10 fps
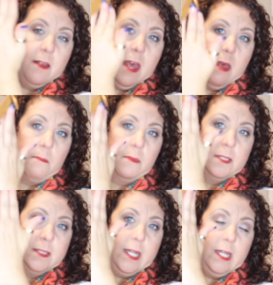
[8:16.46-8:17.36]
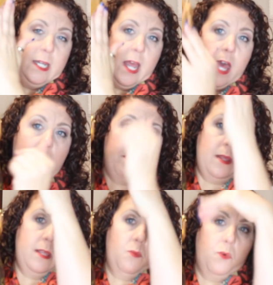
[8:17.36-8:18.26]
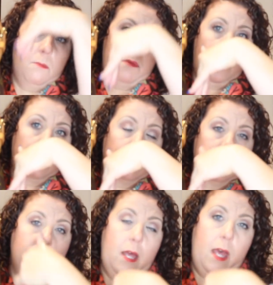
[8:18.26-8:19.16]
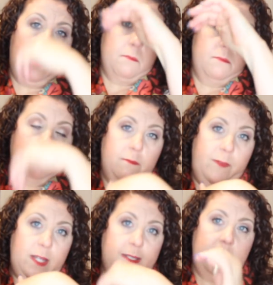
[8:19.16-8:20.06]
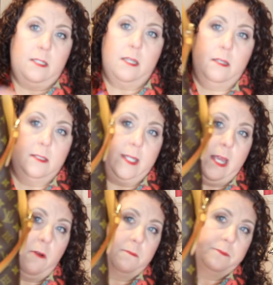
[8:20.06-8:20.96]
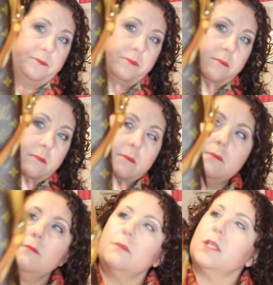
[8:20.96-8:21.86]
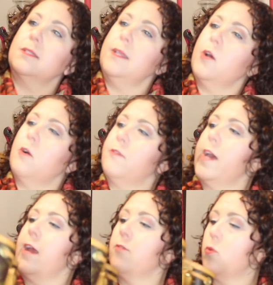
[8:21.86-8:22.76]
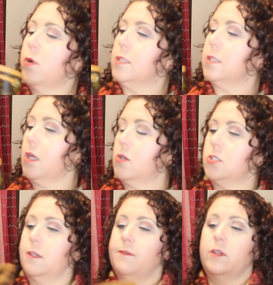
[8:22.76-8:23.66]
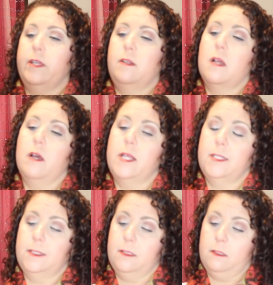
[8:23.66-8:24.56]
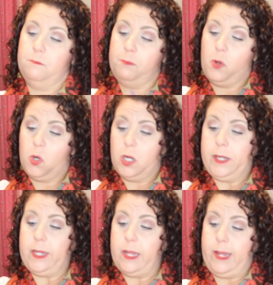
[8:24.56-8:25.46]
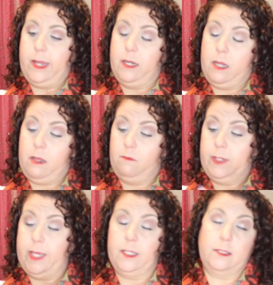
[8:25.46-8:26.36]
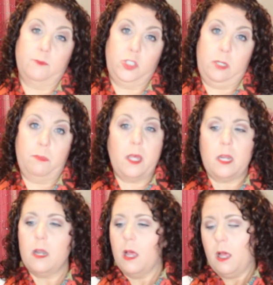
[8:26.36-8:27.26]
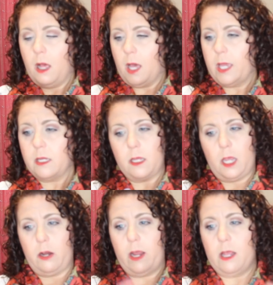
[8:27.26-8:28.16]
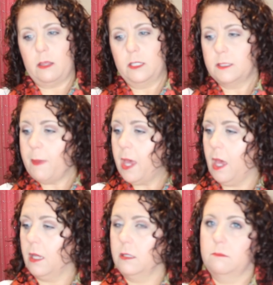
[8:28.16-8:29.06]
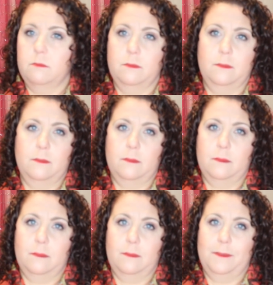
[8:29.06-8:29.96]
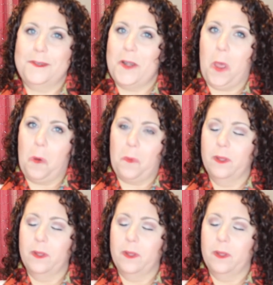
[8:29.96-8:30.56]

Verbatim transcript: um, standing up, and then one bottle um, facing down. So if I ever want to go to a very nice party and um, take some champagne, I could carry it in this bag. No,